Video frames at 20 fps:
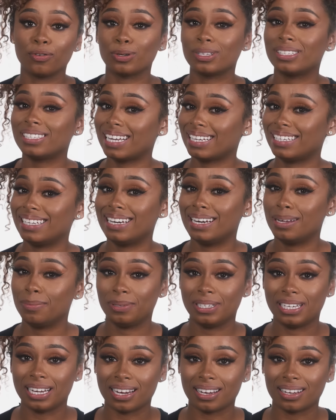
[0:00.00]
your satin
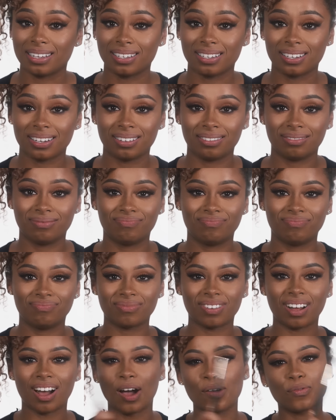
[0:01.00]
lipsticks,
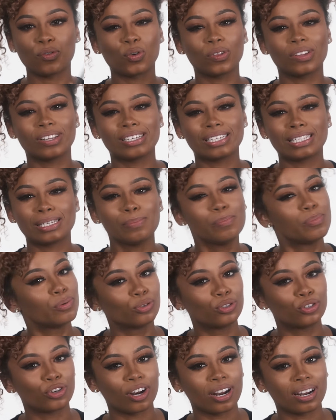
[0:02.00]
I've got this simple
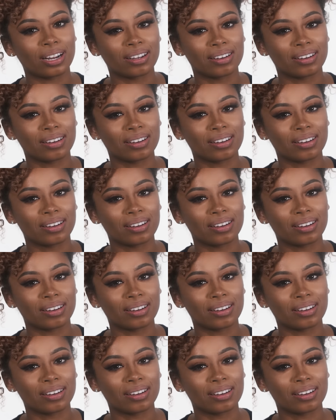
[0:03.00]
trick.